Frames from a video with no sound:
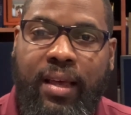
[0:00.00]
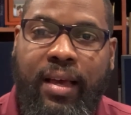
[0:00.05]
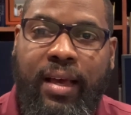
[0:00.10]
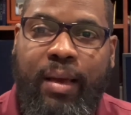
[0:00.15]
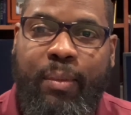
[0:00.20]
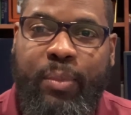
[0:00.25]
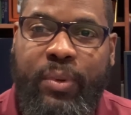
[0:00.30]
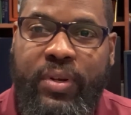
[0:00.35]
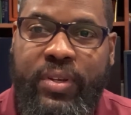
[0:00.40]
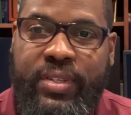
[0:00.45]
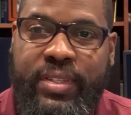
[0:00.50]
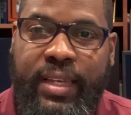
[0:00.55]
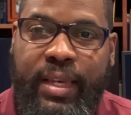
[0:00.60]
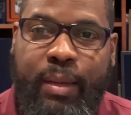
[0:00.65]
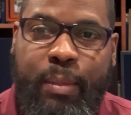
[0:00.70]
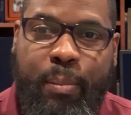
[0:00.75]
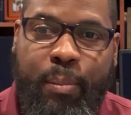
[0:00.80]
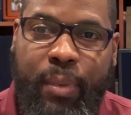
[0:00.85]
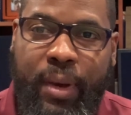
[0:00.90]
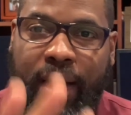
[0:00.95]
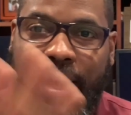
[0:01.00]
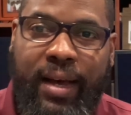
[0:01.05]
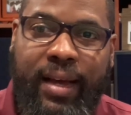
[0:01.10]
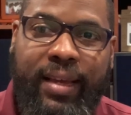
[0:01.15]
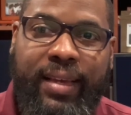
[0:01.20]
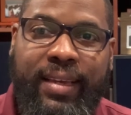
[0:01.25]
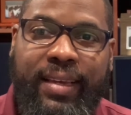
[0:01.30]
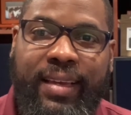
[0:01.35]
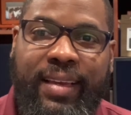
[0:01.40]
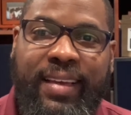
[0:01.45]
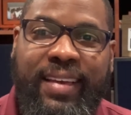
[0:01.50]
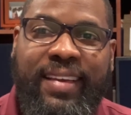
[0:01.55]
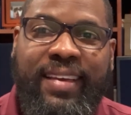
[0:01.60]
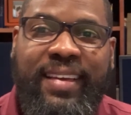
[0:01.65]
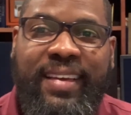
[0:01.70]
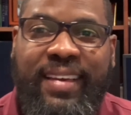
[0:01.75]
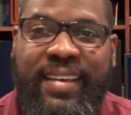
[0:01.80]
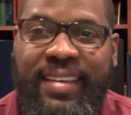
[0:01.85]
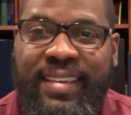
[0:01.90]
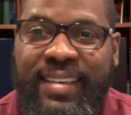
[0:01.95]
I'm going to say bye
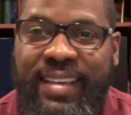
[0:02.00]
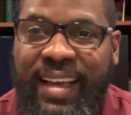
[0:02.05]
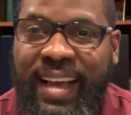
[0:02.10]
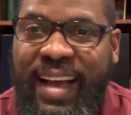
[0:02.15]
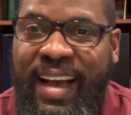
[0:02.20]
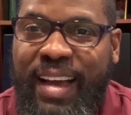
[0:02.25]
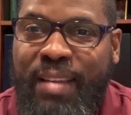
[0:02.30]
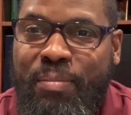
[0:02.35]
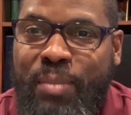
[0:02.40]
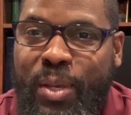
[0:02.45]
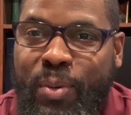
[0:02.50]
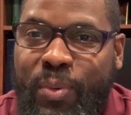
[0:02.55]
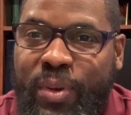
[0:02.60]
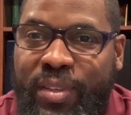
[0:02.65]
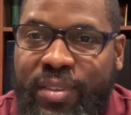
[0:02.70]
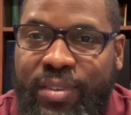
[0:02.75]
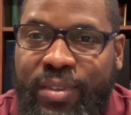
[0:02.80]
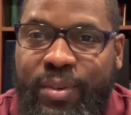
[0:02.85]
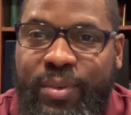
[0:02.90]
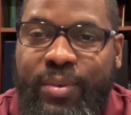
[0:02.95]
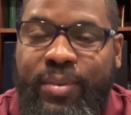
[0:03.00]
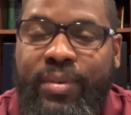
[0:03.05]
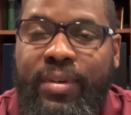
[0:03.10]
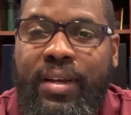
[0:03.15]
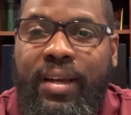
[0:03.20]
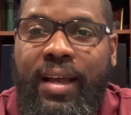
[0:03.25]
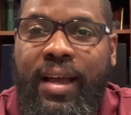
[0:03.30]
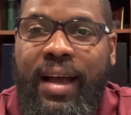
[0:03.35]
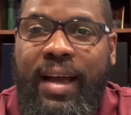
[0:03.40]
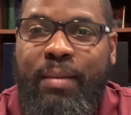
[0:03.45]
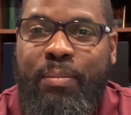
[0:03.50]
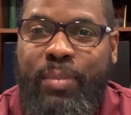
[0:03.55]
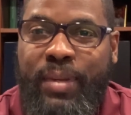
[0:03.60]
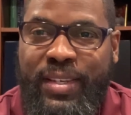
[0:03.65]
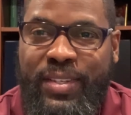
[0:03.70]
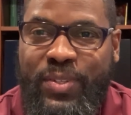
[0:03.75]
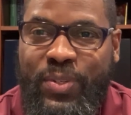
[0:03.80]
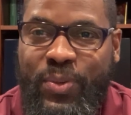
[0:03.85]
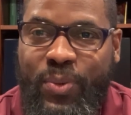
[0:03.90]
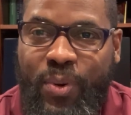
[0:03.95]
and God be with you. God
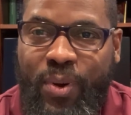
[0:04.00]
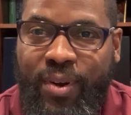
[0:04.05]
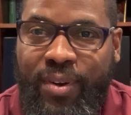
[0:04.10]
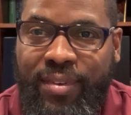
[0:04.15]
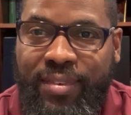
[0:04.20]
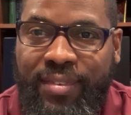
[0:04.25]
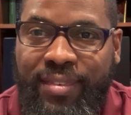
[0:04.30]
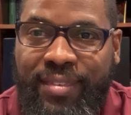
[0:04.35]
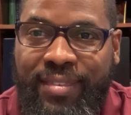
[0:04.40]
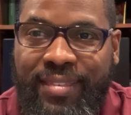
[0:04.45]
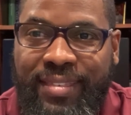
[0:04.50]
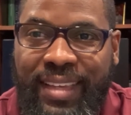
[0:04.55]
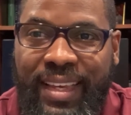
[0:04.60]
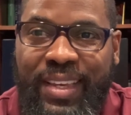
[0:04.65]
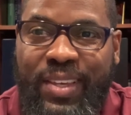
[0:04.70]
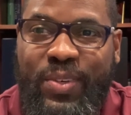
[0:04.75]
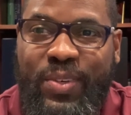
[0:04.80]
bless you all. Thank